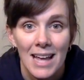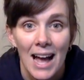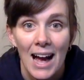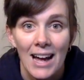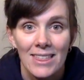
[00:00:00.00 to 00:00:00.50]

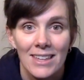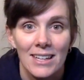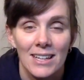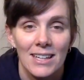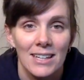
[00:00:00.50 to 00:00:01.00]
I think
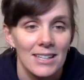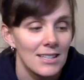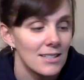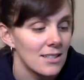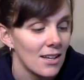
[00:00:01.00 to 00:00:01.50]
it
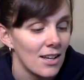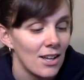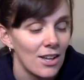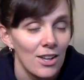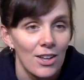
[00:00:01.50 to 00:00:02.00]
is
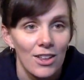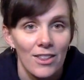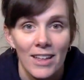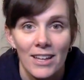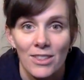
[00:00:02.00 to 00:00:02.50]

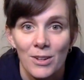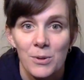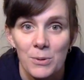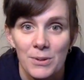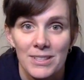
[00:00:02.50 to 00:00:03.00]
like the
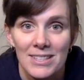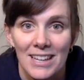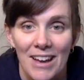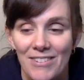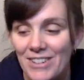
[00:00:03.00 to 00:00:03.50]
coolest thing
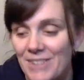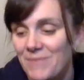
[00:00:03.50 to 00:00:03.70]
ever.